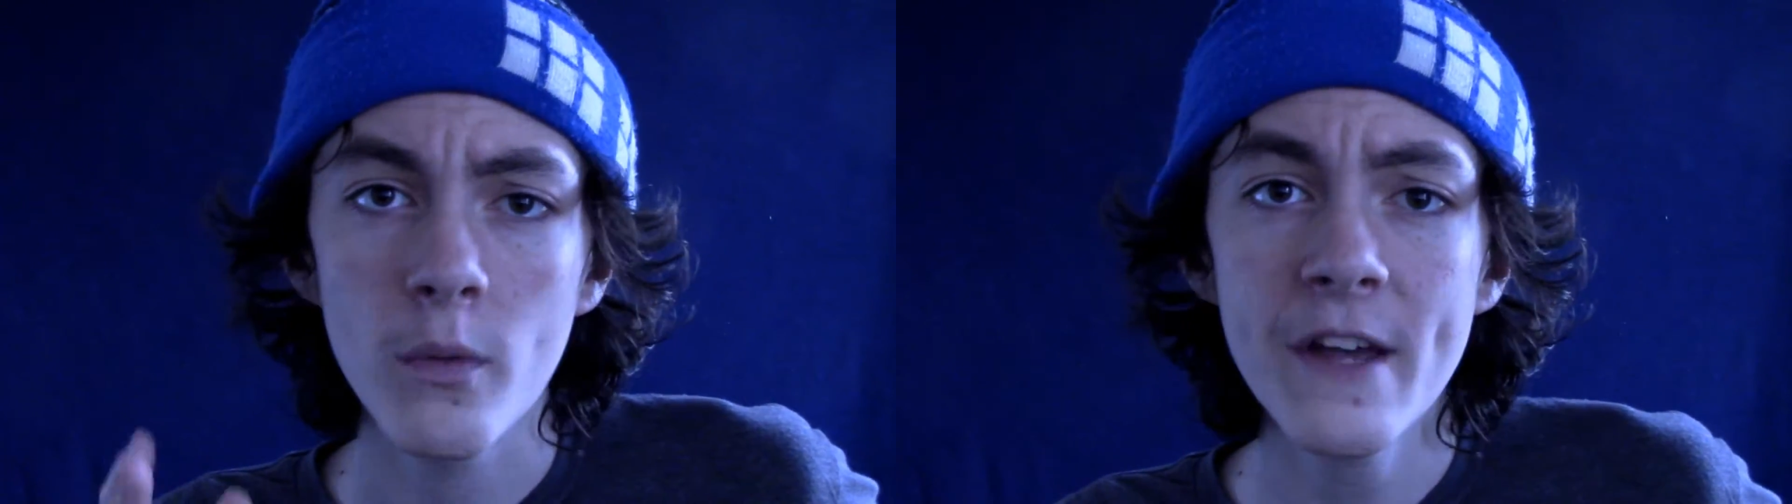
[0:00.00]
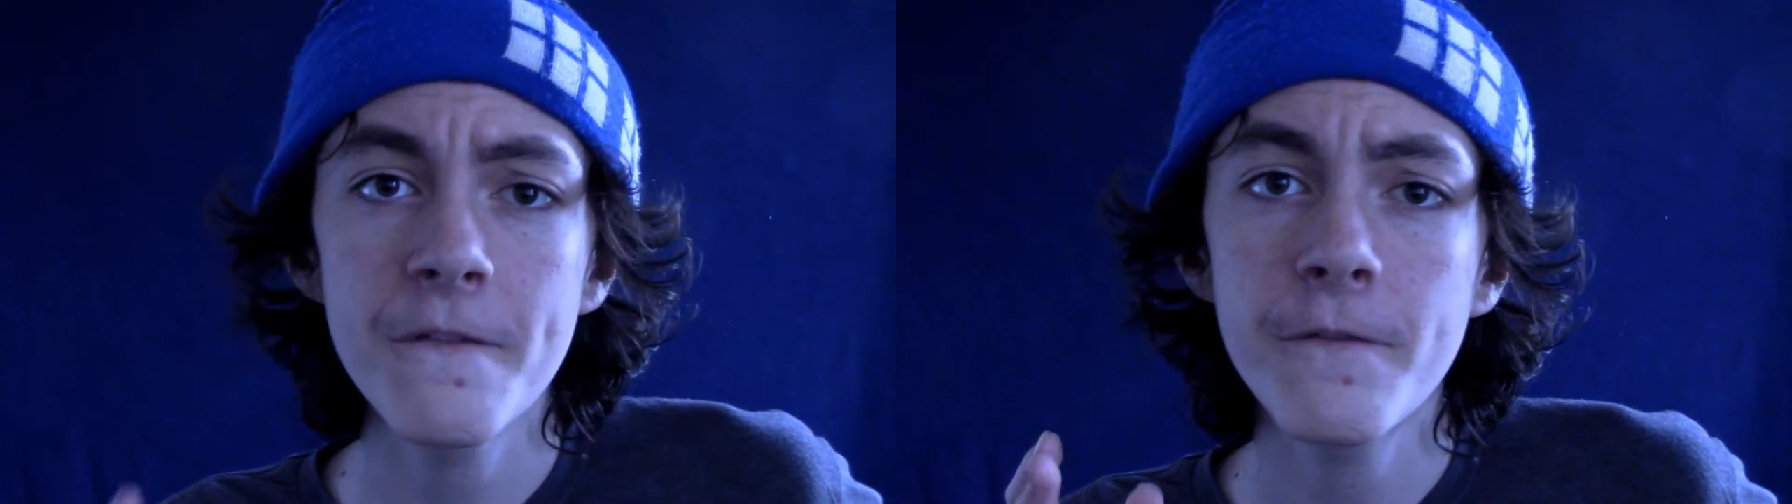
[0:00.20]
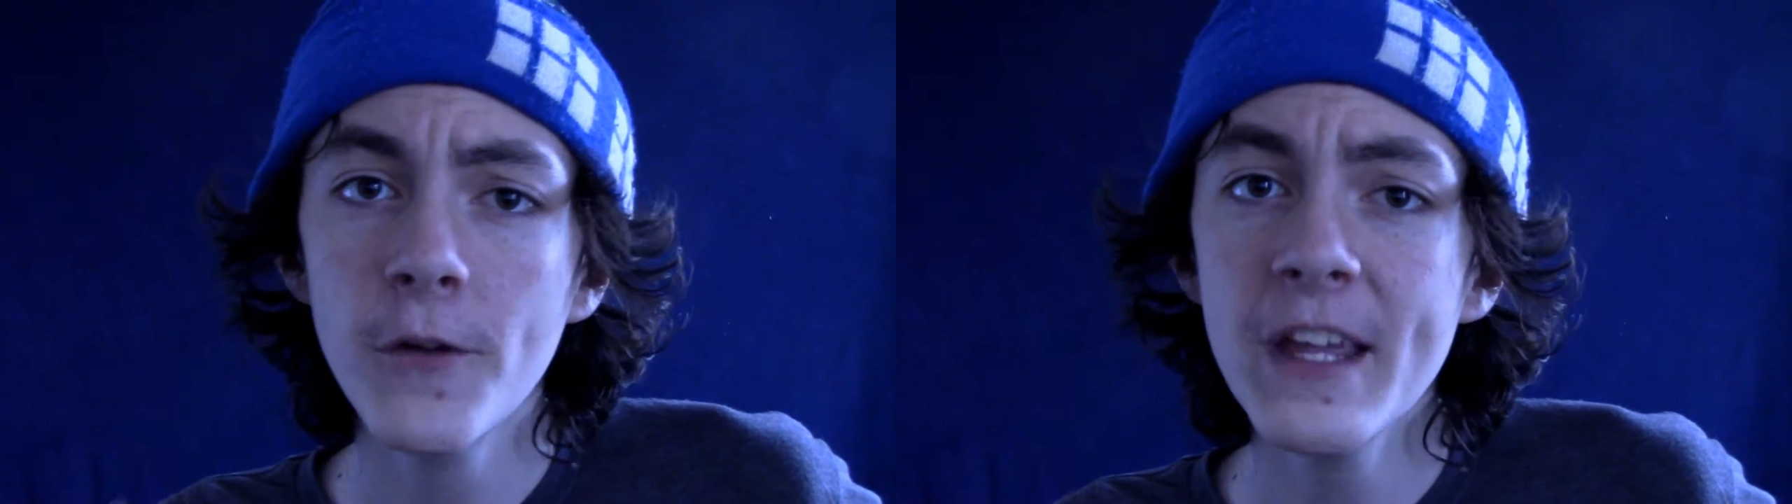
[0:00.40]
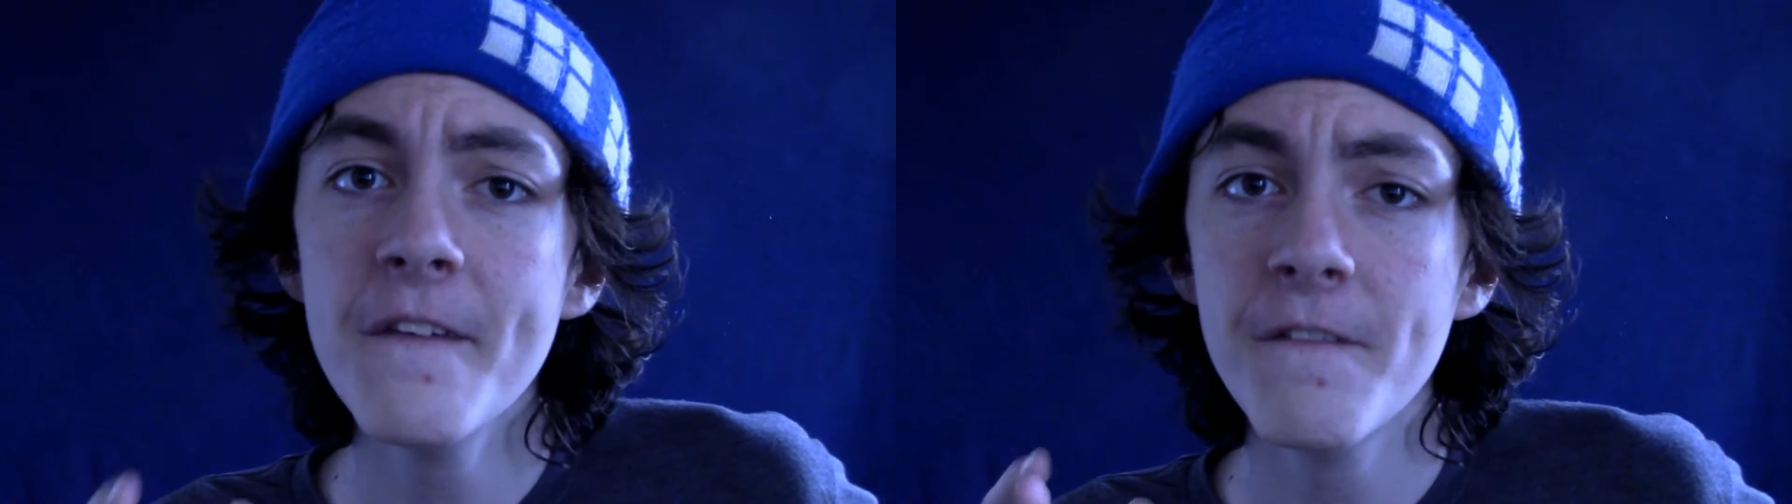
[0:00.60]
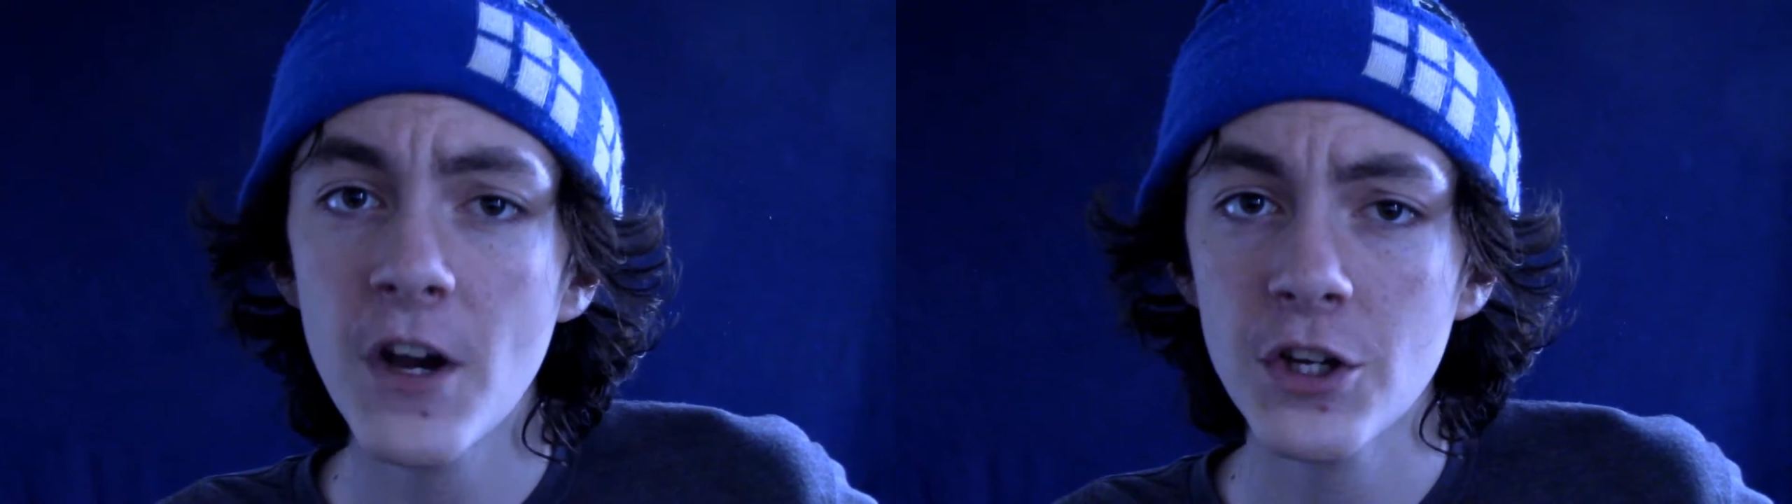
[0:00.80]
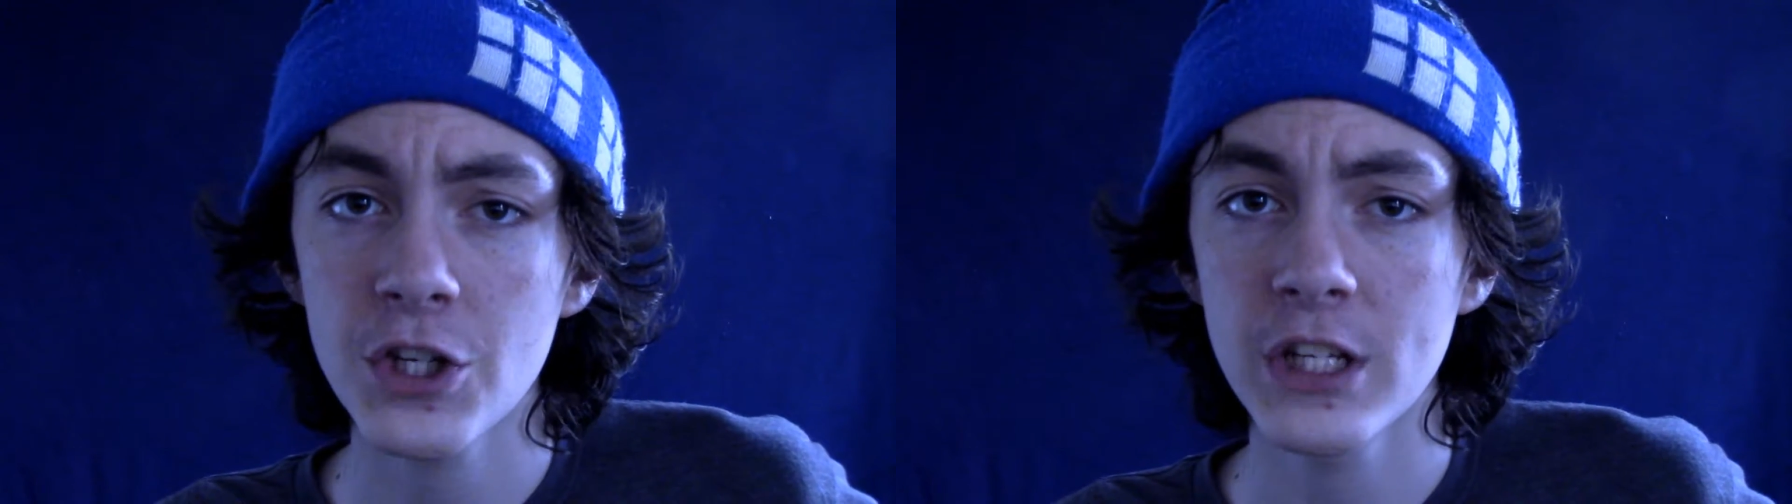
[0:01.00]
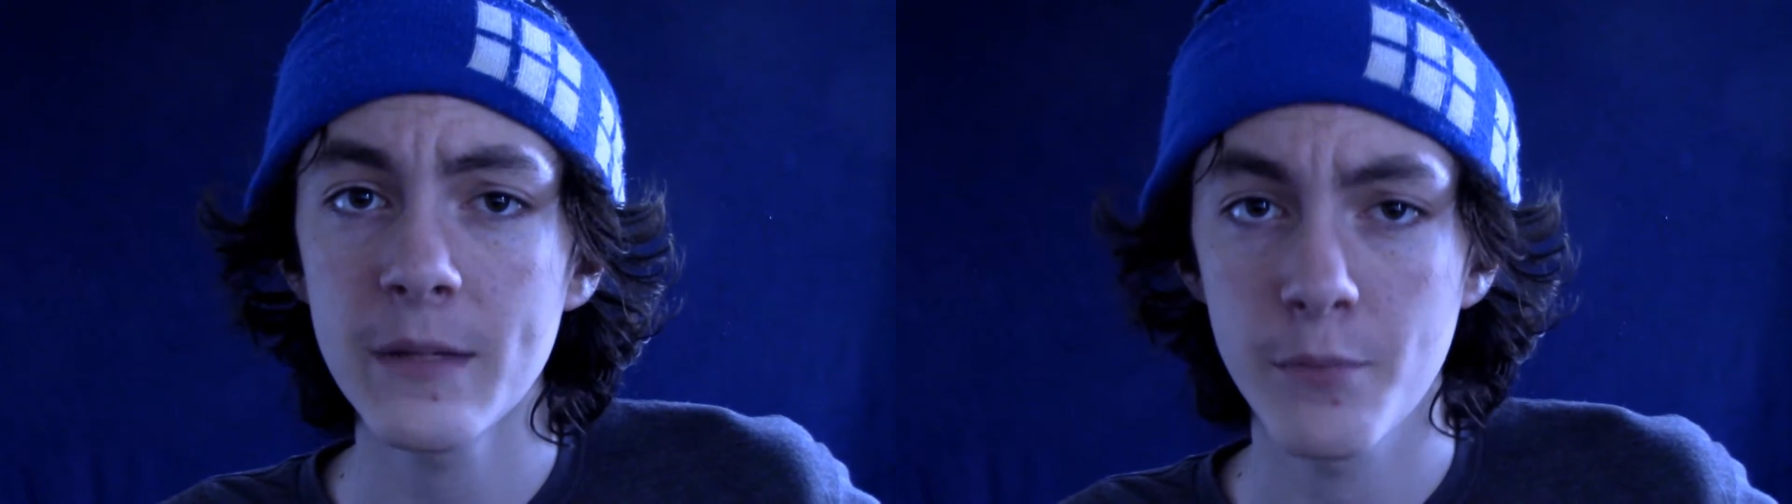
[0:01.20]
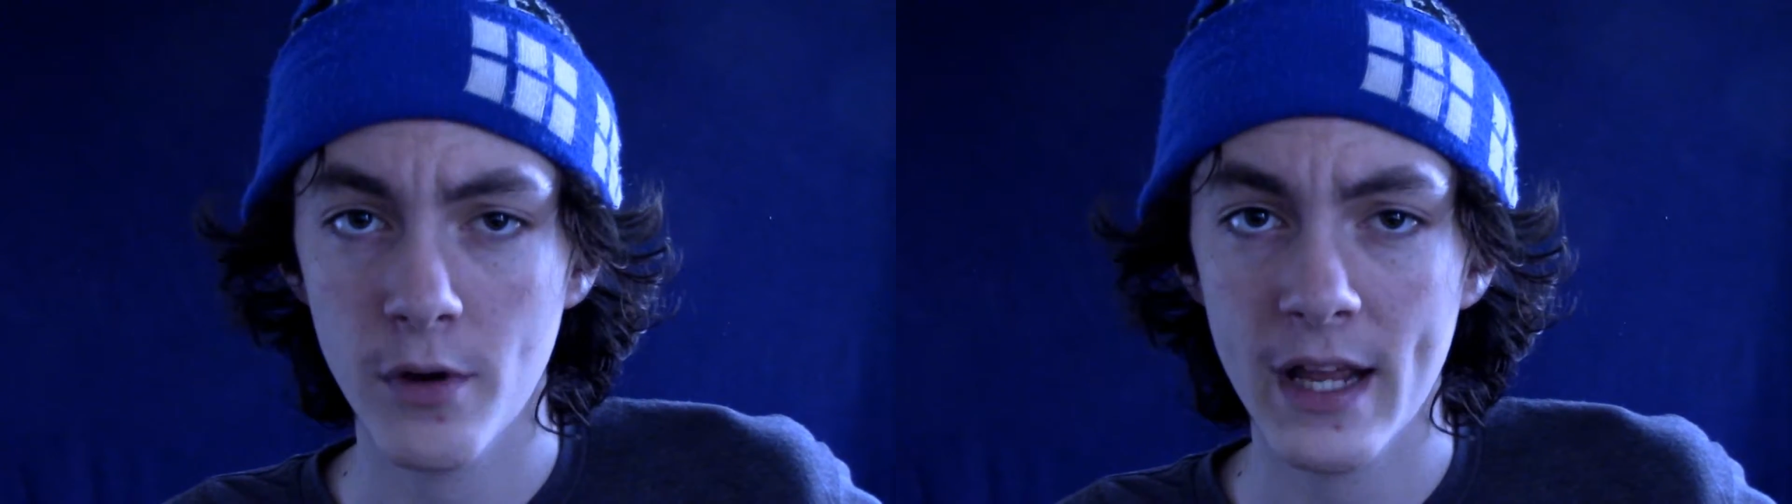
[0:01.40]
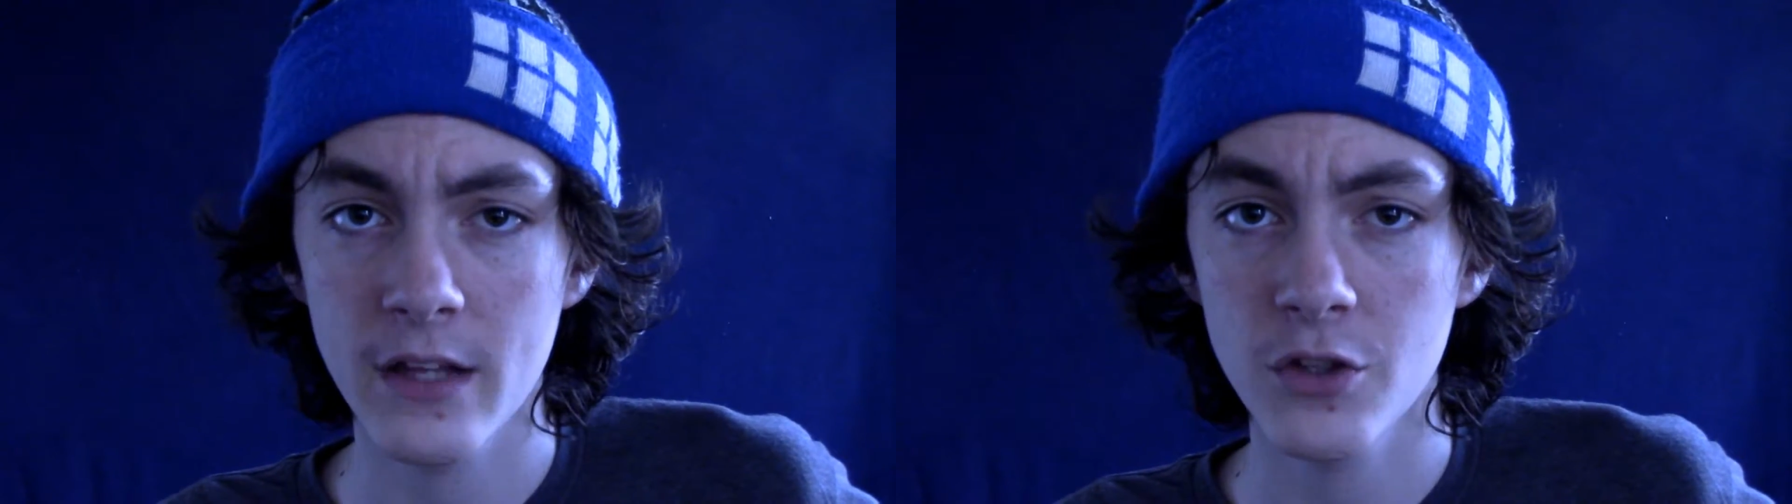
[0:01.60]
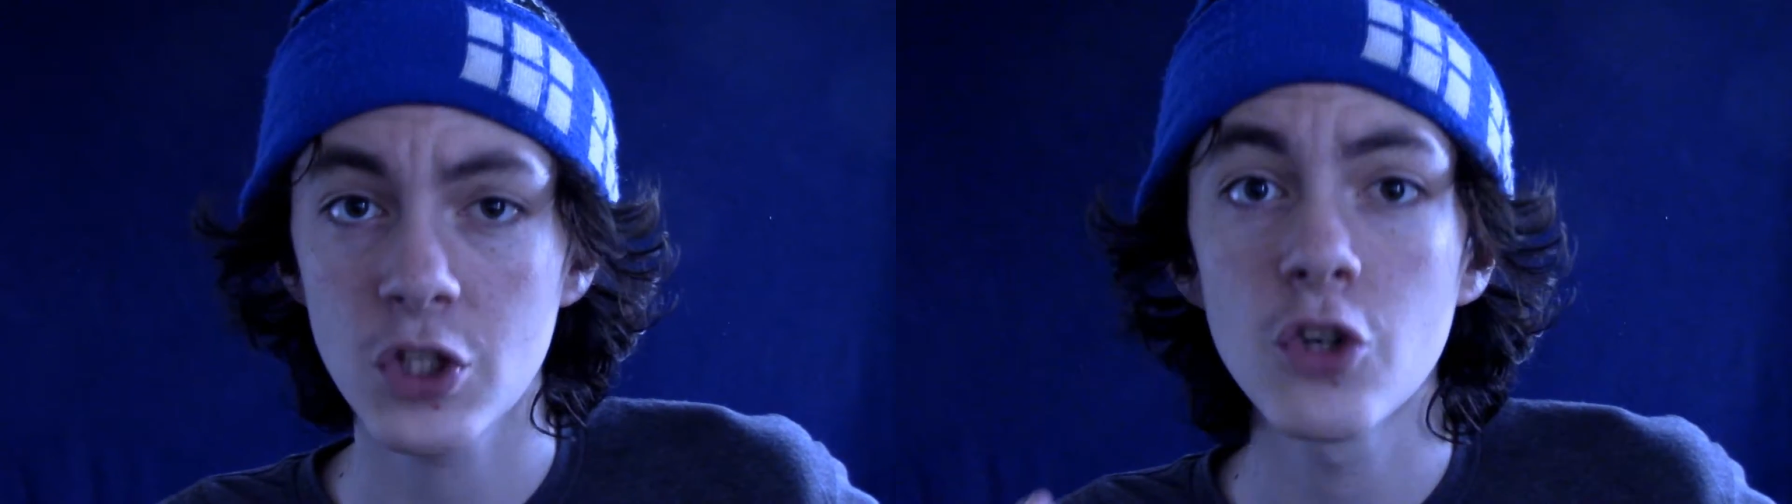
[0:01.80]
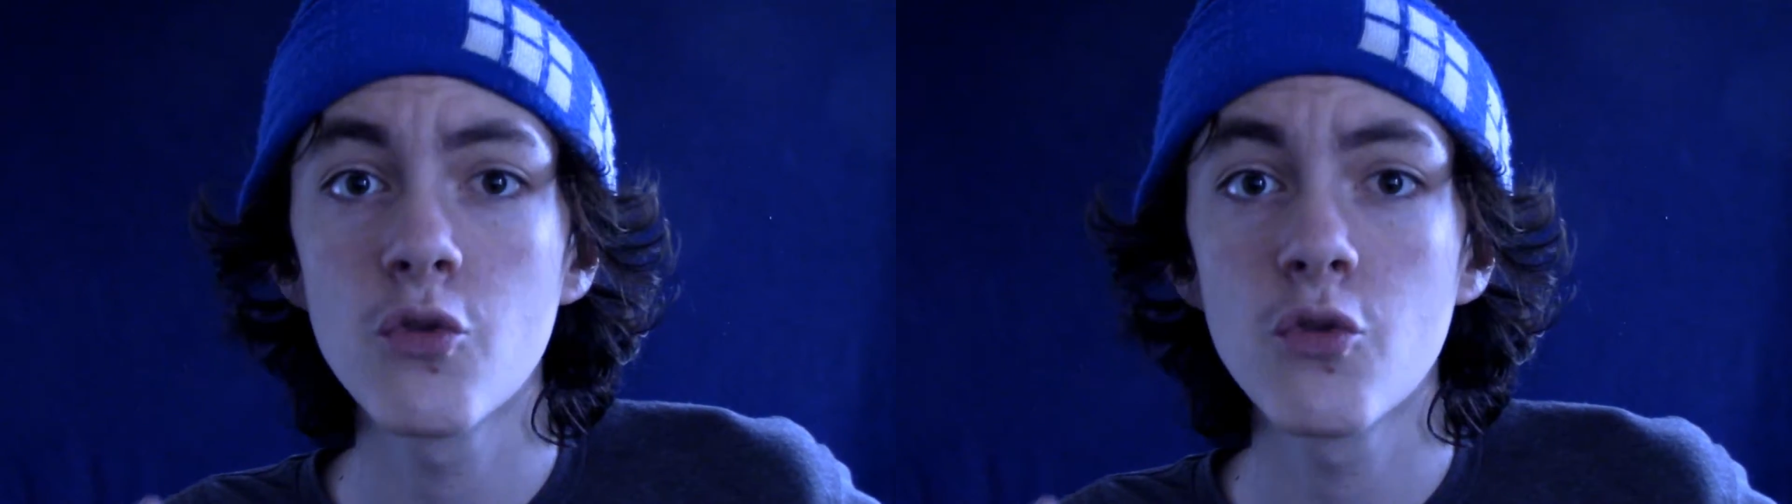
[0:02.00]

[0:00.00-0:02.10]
we have fully functioning brains